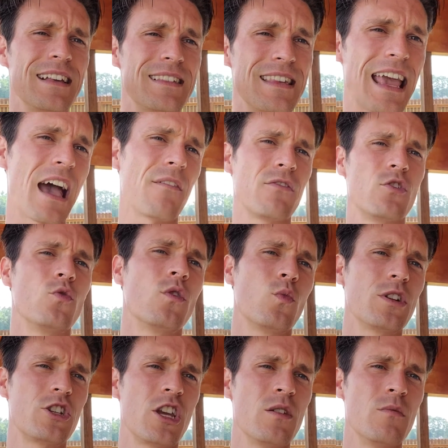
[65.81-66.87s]
is the avenue
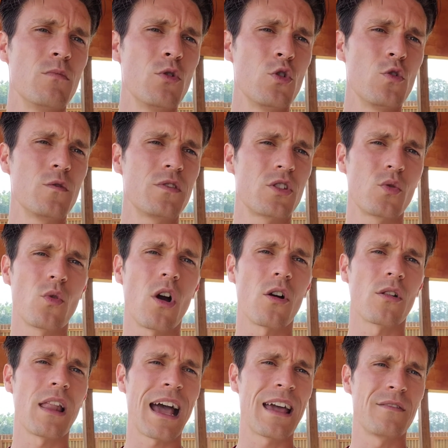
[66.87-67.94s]
in which He moves through
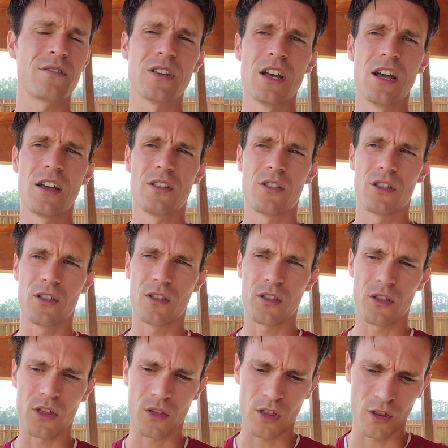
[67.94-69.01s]
our lives,
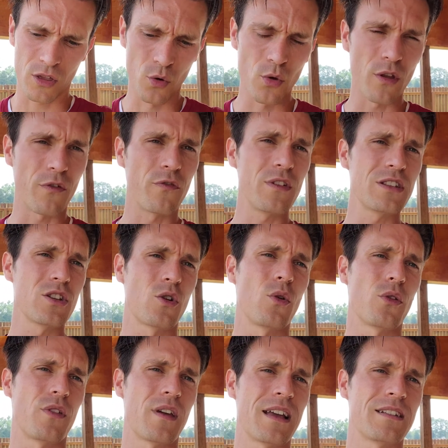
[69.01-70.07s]
th- through the
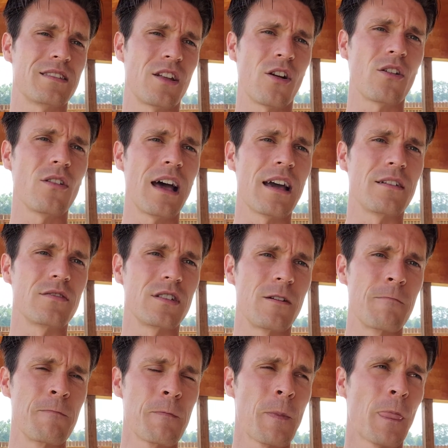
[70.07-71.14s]
physical things in our lives.
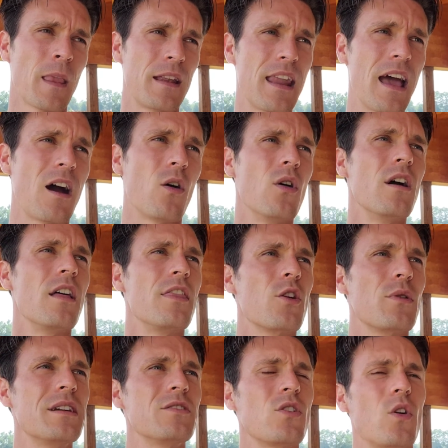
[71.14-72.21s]
Now,
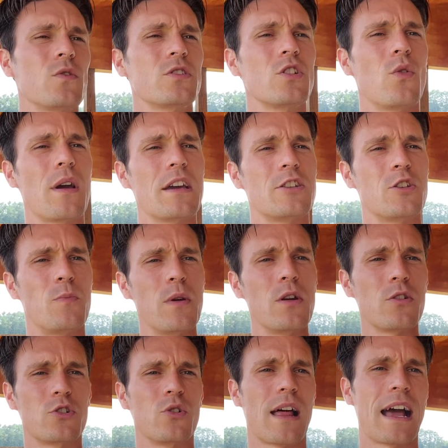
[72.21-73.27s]
there is also a
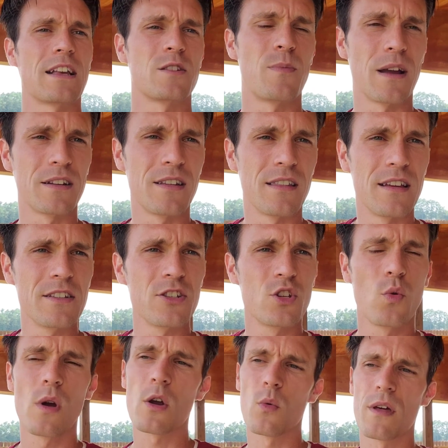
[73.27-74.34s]
spiritual aspect to this,
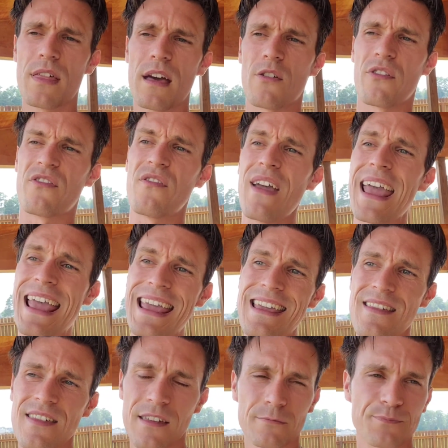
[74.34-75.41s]
to where without
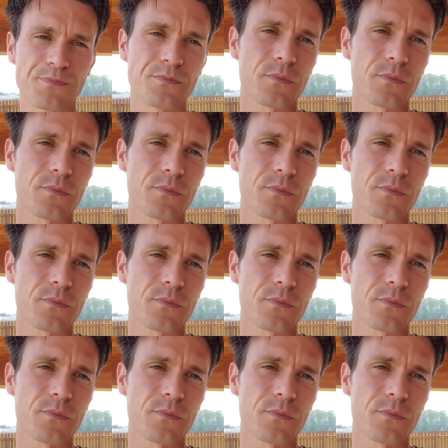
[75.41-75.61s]
faith,